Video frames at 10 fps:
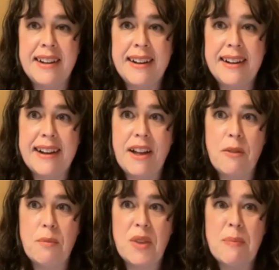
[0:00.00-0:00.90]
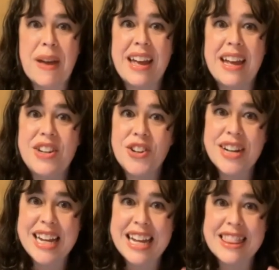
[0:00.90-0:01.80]
But
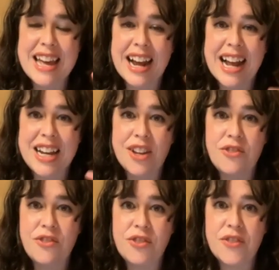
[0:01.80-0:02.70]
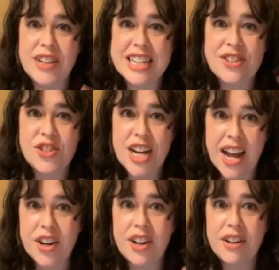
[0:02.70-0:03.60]
underneath that kind of frivolous
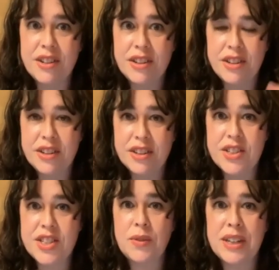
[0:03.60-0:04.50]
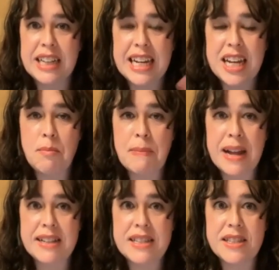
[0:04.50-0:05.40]
chatter, she really
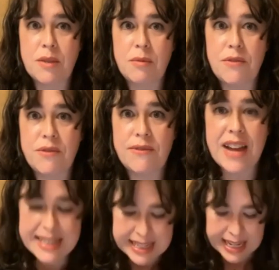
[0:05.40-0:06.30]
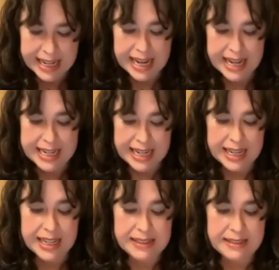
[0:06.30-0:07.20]
embeds some fascinating
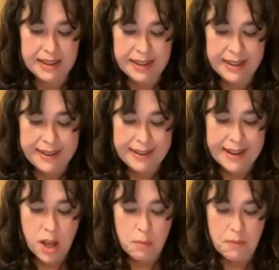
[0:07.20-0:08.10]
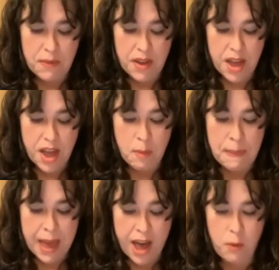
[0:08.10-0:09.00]
ideas
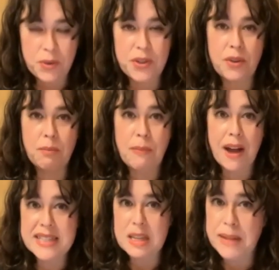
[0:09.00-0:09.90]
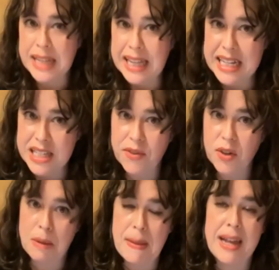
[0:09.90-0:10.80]
about possibilities for
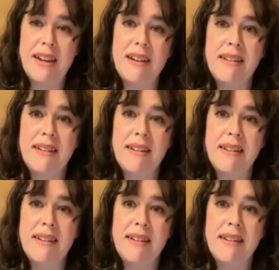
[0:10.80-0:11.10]
women.